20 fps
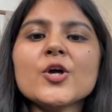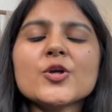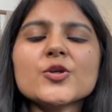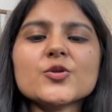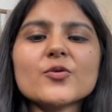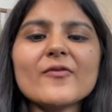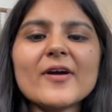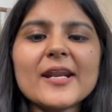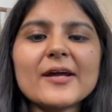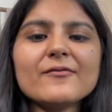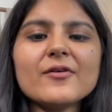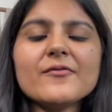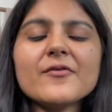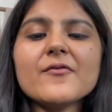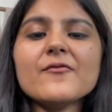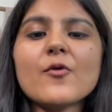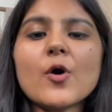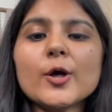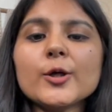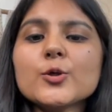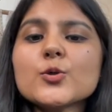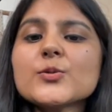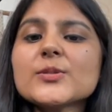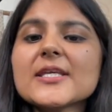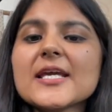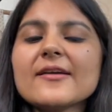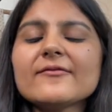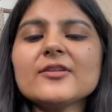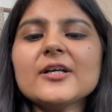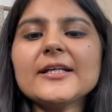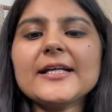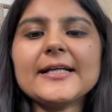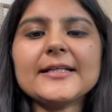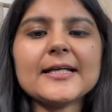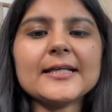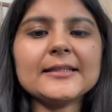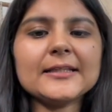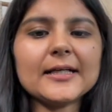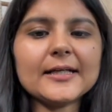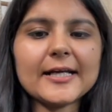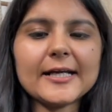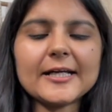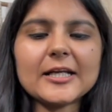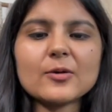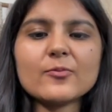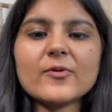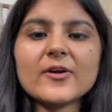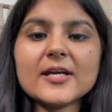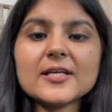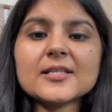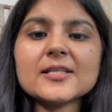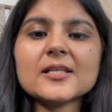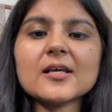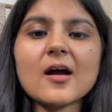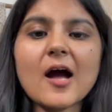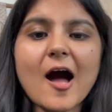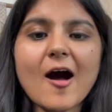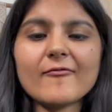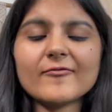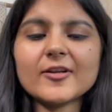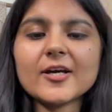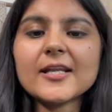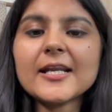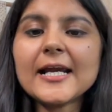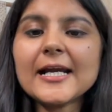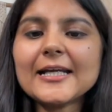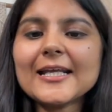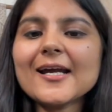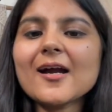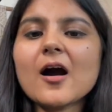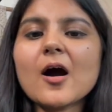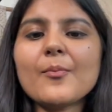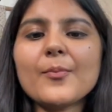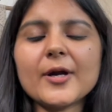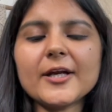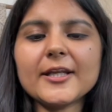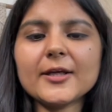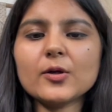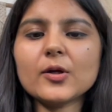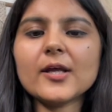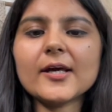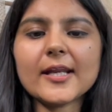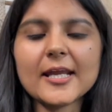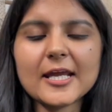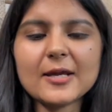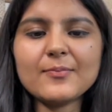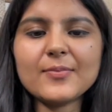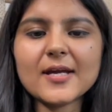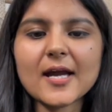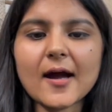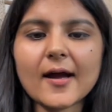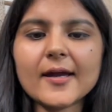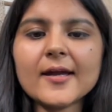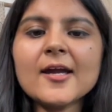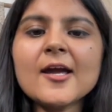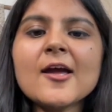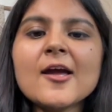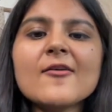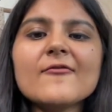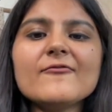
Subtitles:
So whenever we want to save the data in the database after hitting a particular API,